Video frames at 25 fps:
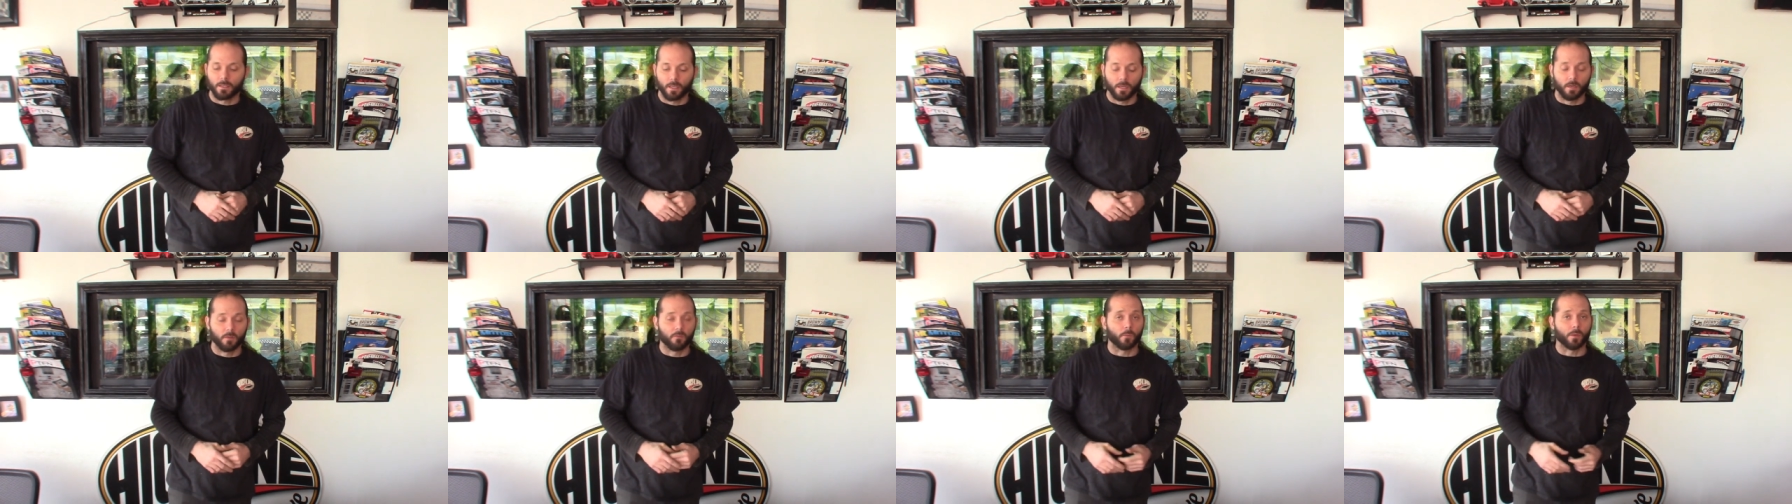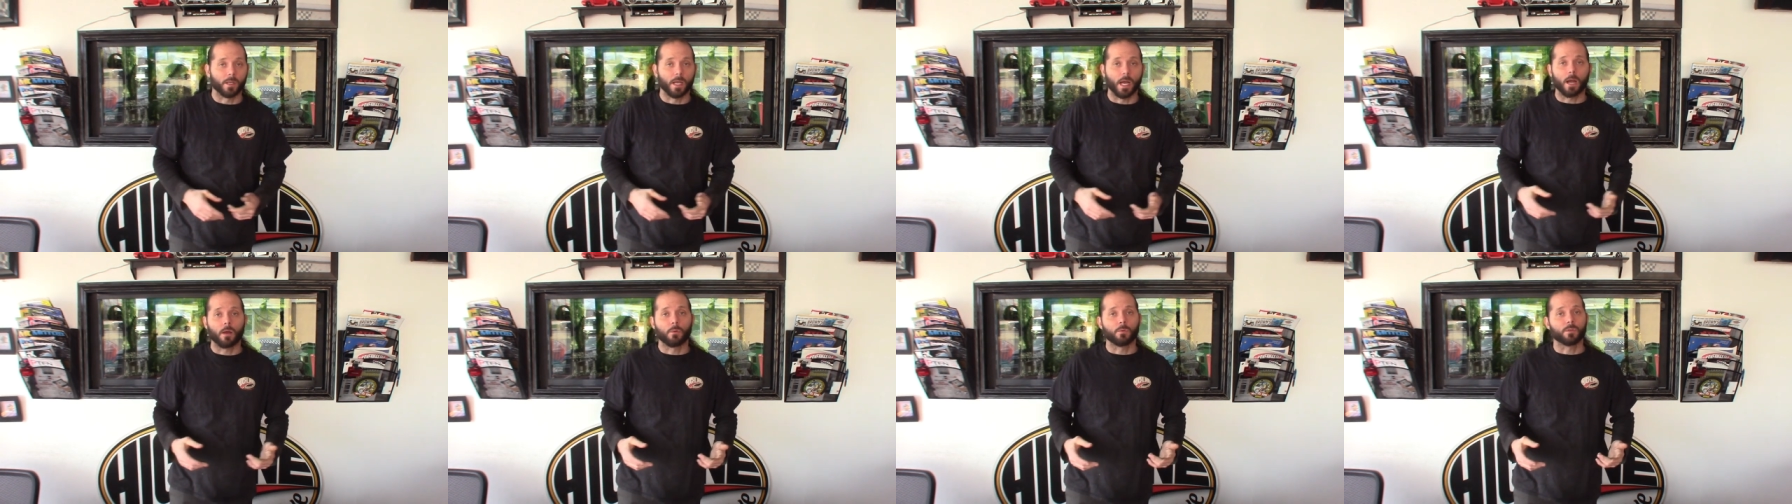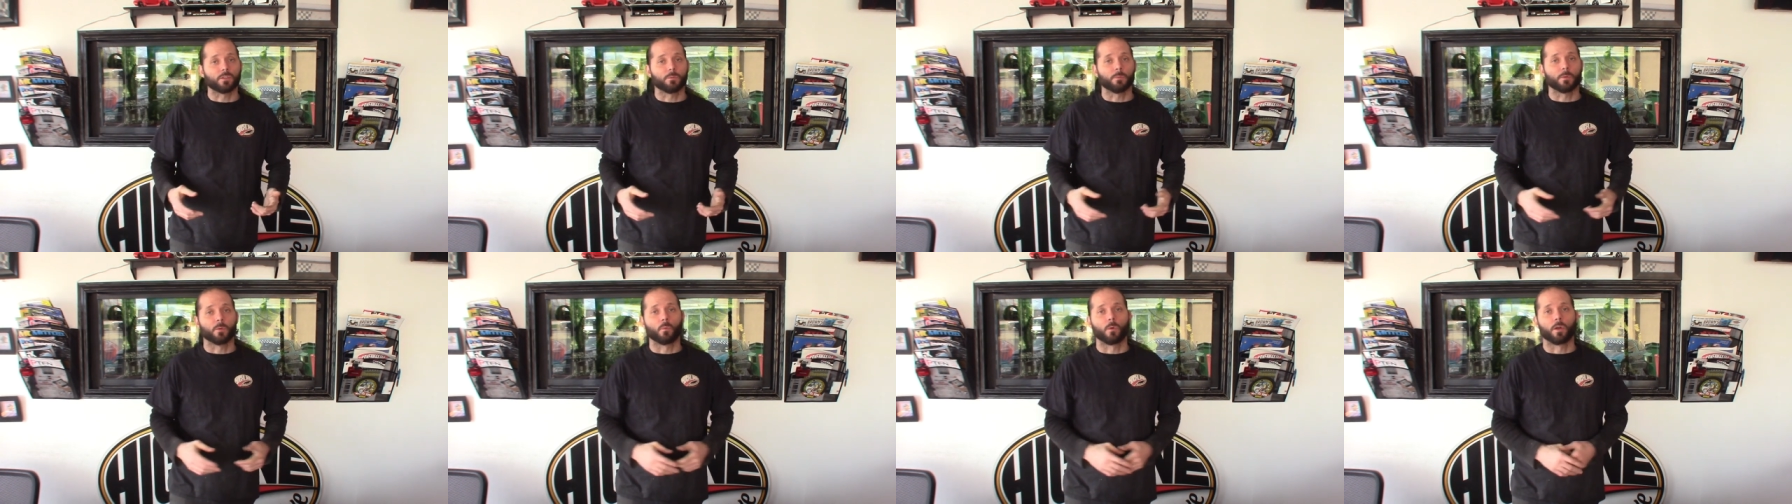And if we are, we
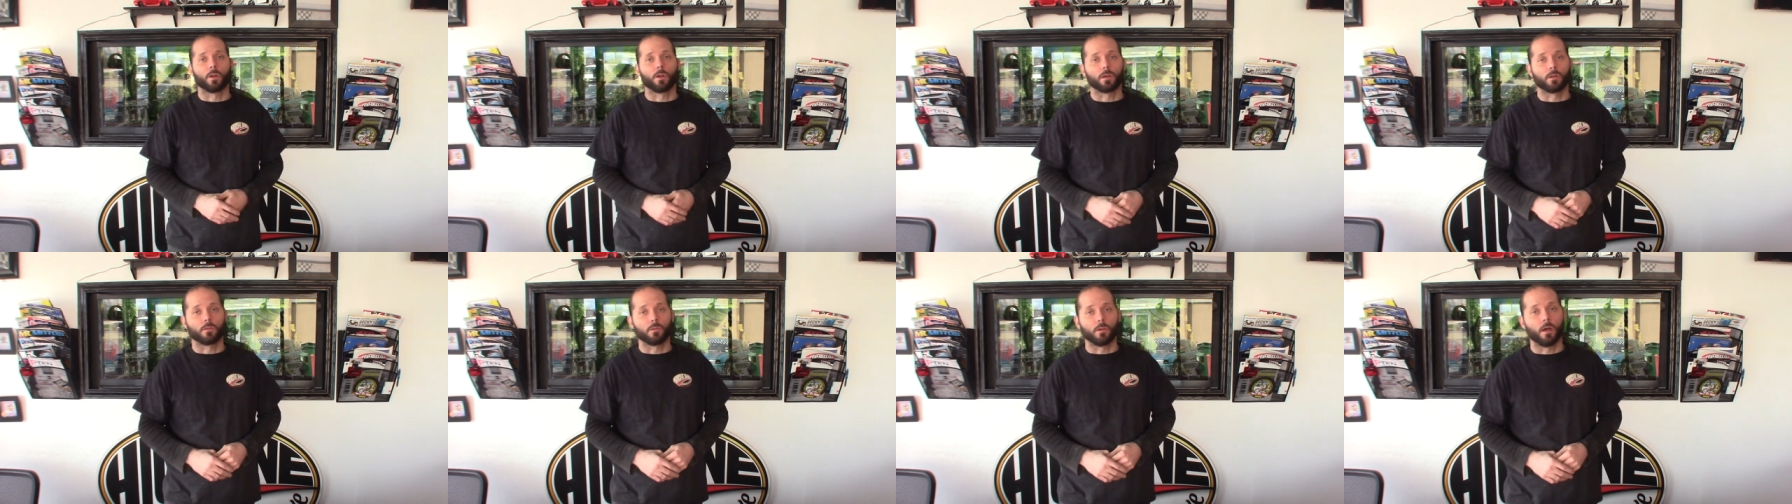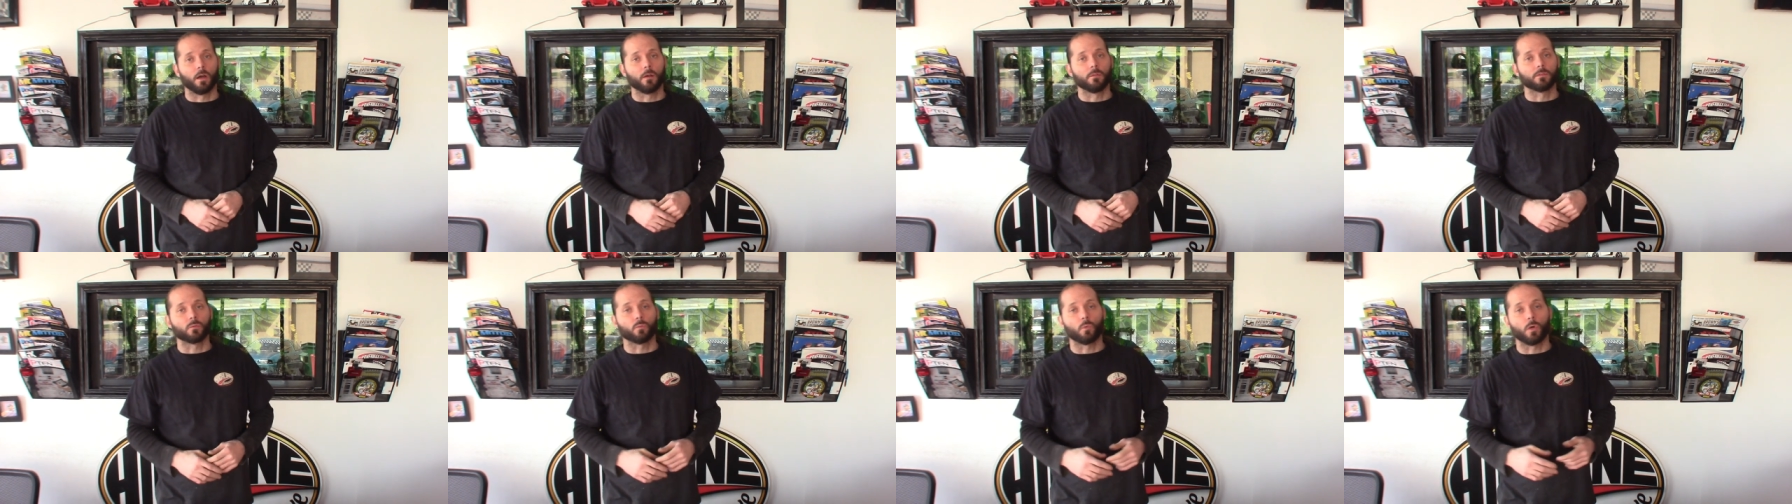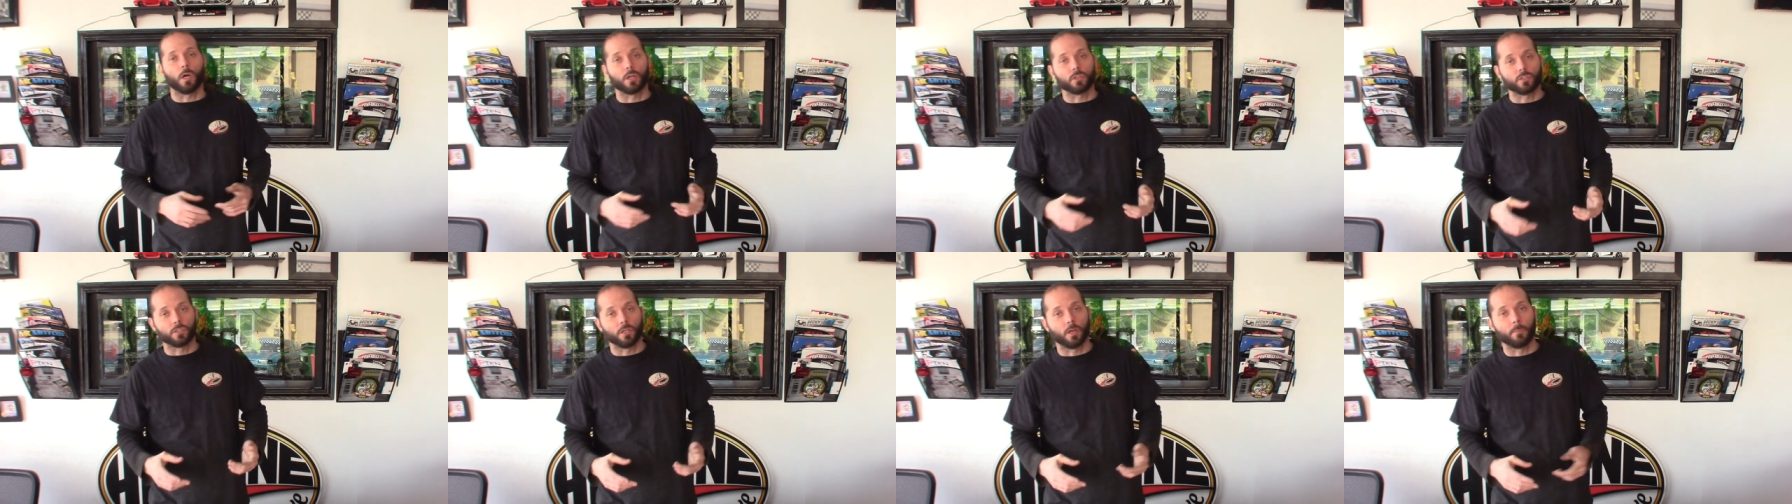should be wearing gloves,
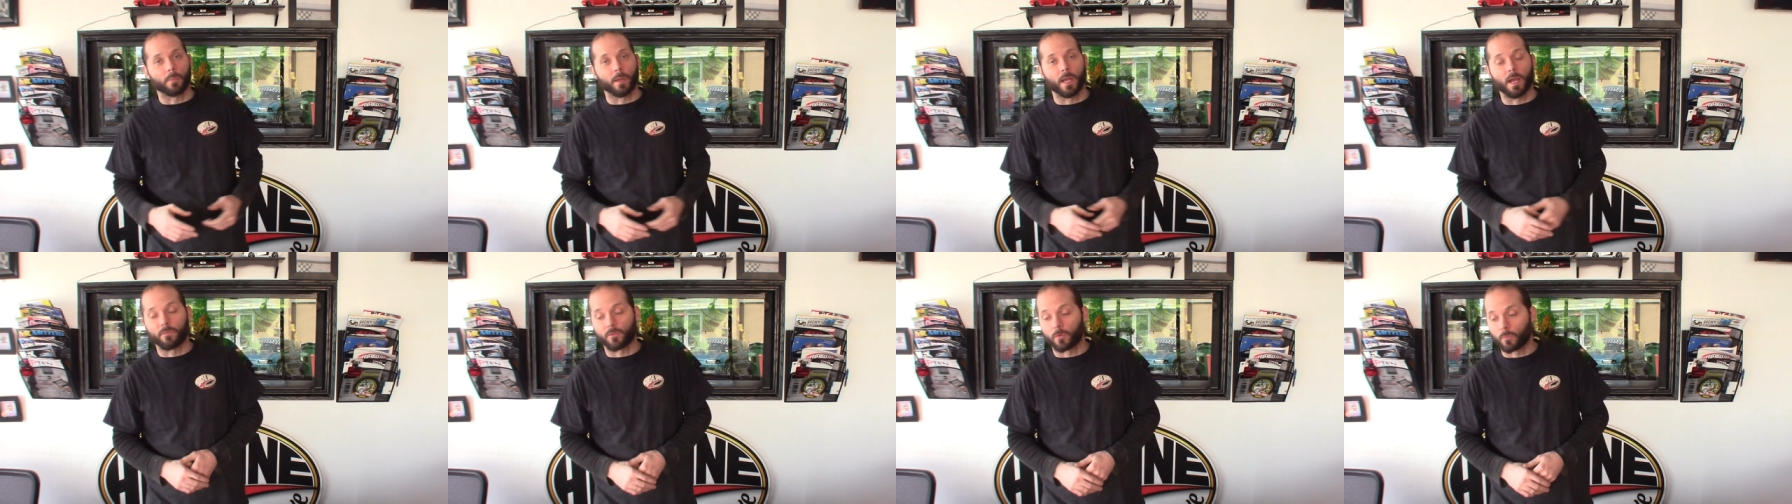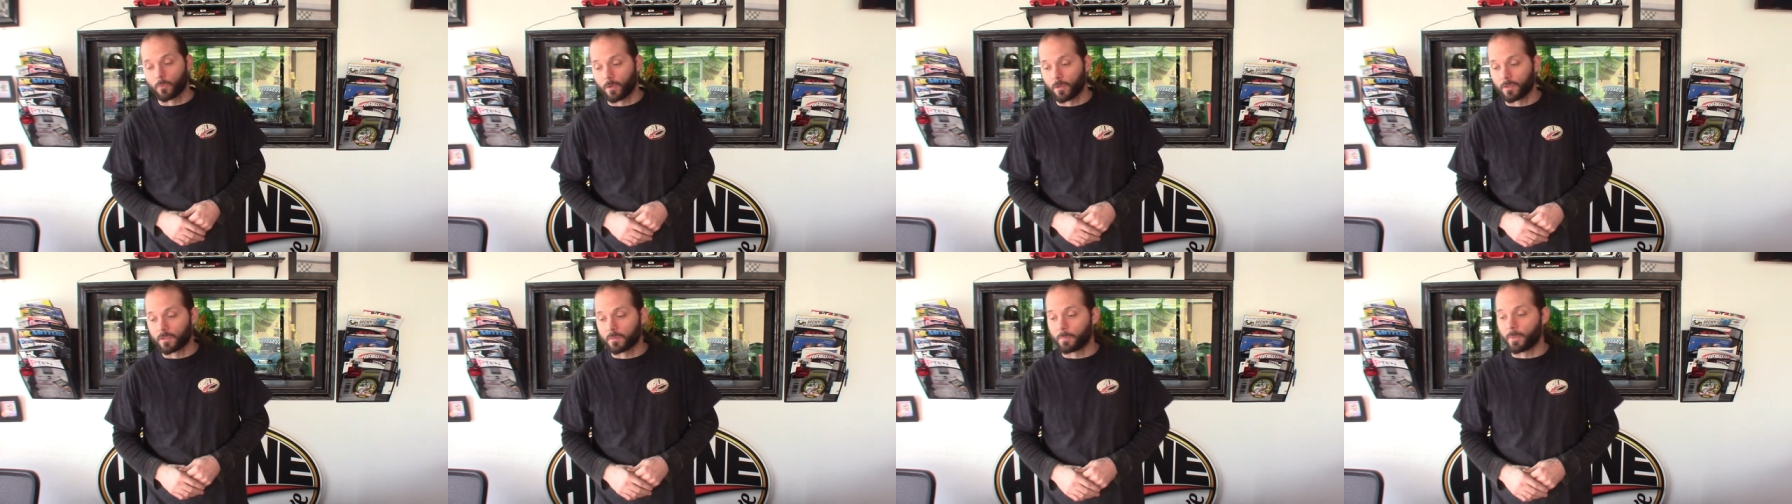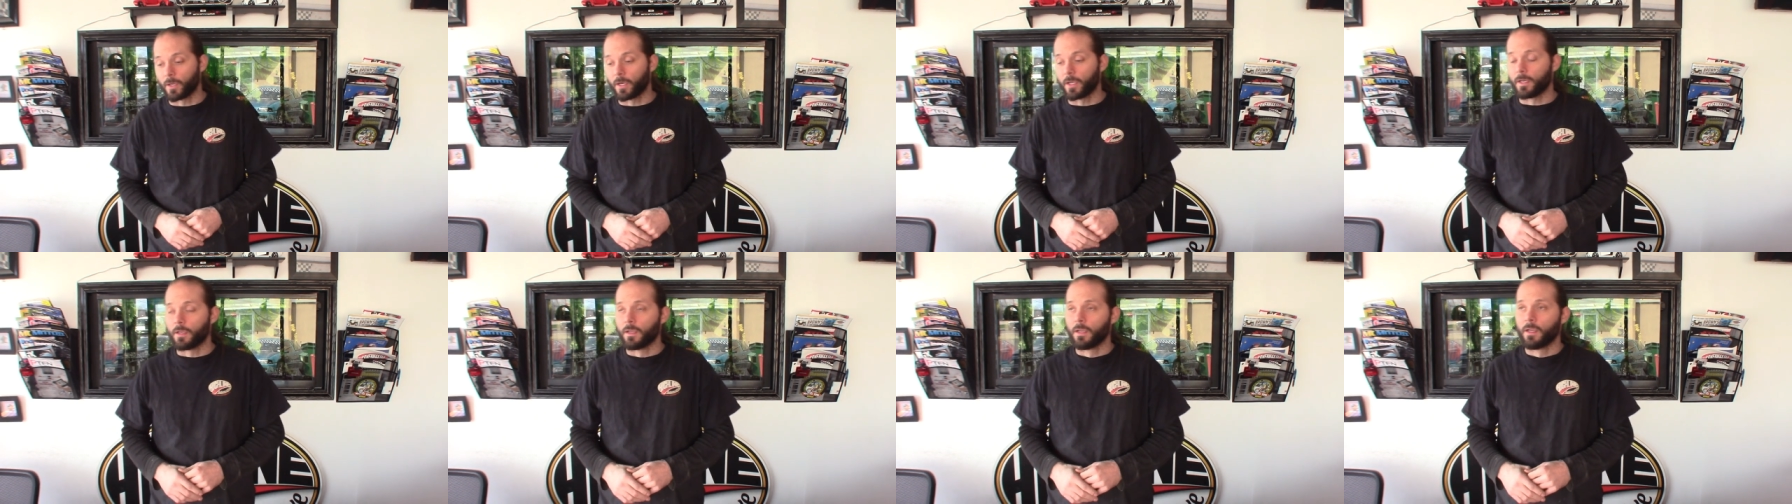wash up afterwards.
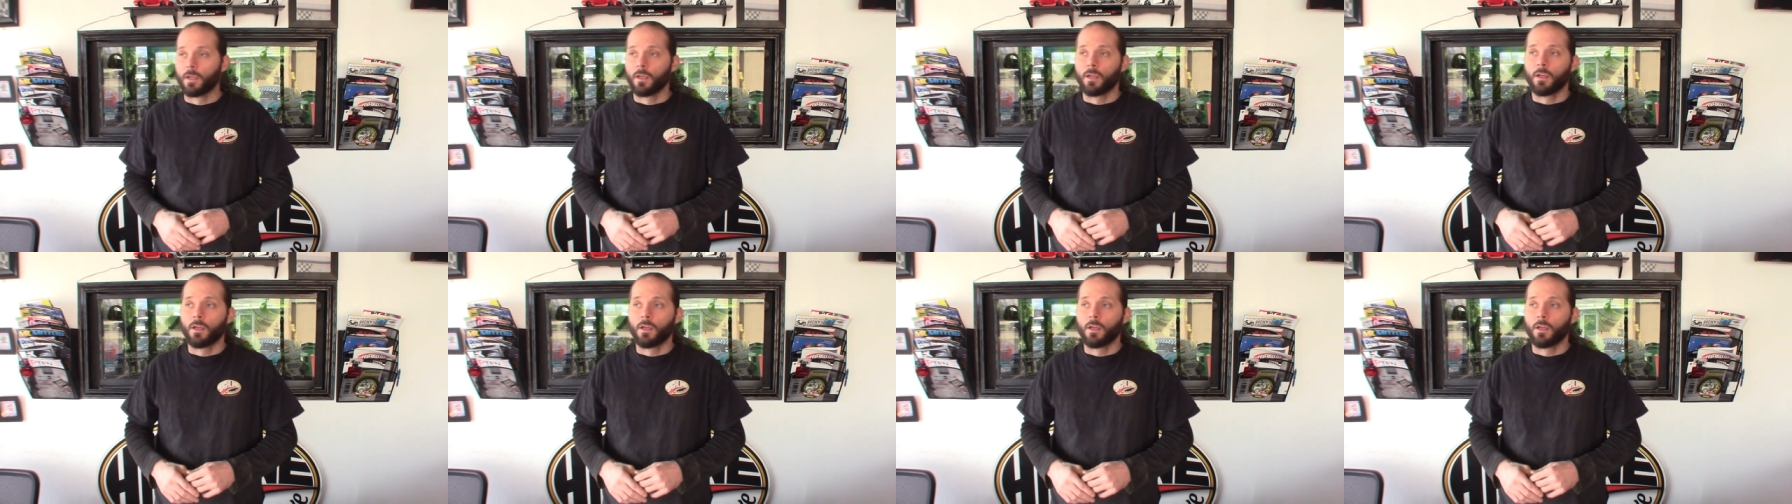But